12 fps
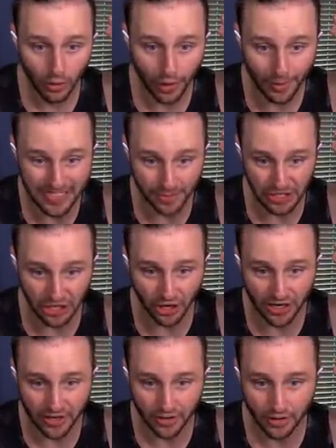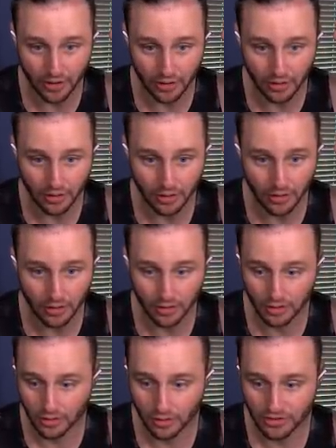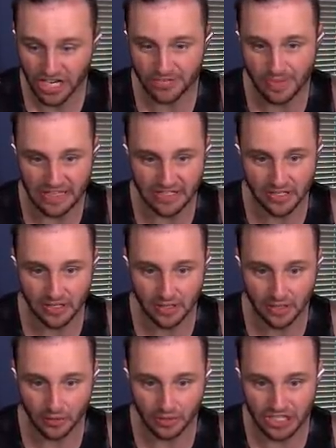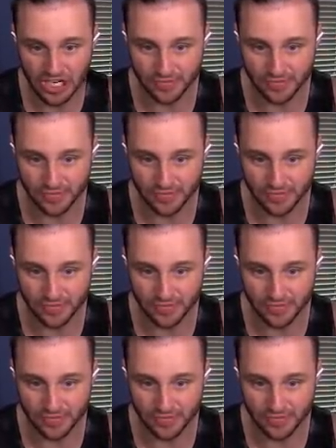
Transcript: Give me something good. Chess piece. What's chess